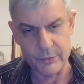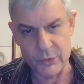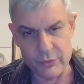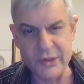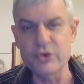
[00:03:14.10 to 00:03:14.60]

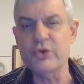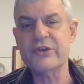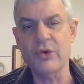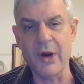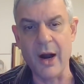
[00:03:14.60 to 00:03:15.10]

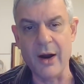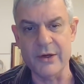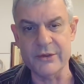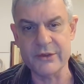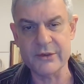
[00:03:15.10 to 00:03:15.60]
reduce your
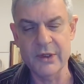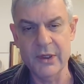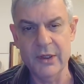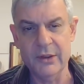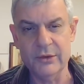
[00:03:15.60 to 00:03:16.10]
guards,
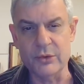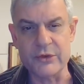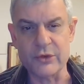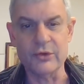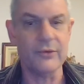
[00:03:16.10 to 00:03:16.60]
to
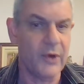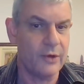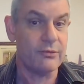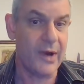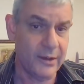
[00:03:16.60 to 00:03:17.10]
sort of
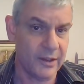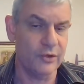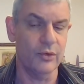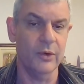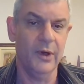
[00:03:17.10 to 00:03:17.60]
render
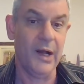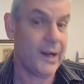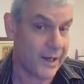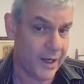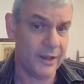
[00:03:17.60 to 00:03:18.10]
you,
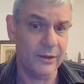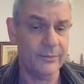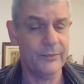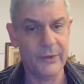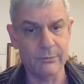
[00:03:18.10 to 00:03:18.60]

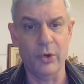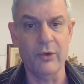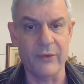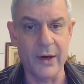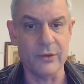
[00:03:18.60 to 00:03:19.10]
again, more
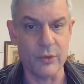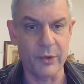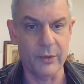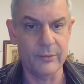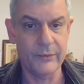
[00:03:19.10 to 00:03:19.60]

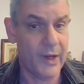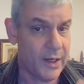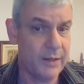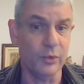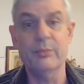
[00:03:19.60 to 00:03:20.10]
vulnerable. The
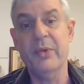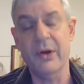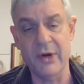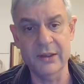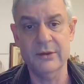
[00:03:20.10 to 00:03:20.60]
honeymoon
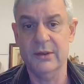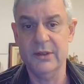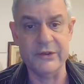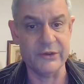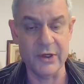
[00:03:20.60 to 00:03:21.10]
period
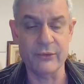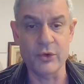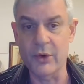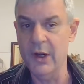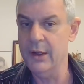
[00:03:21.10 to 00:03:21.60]
is
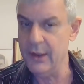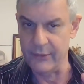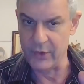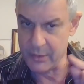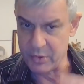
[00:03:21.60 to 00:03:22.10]
therefore
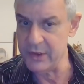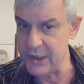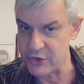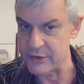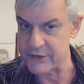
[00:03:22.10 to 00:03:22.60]
a very
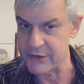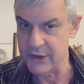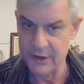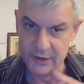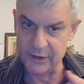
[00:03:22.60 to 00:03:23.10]
pernicious
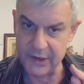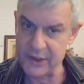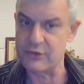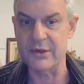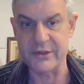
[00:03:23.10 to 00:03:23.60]
and
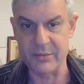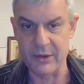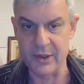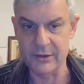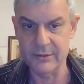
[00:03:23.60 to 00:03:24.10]
dangerous
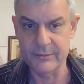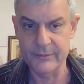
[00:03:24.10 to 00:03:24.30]
period.